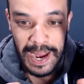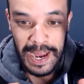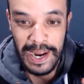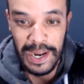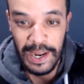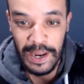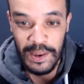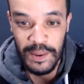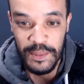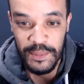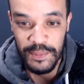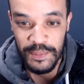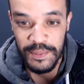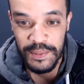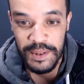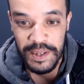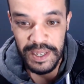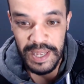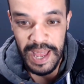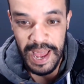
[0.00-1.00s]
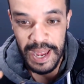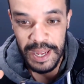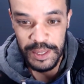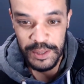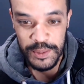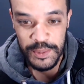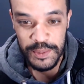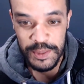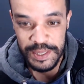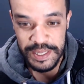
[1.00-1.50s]
I love
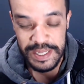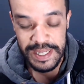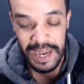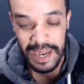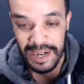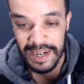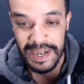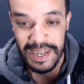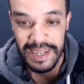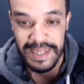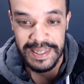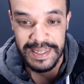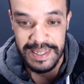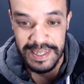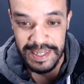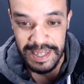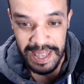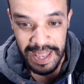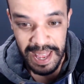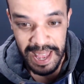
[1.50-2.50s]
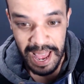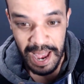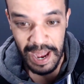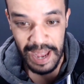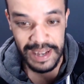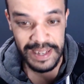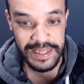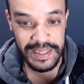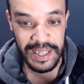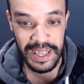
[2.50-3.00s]
Indonesia a lot.
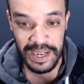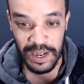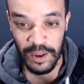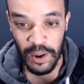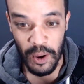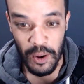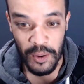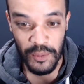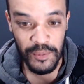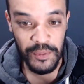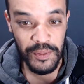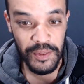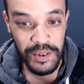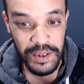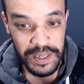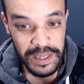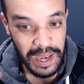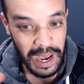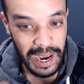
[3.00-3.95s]
And I love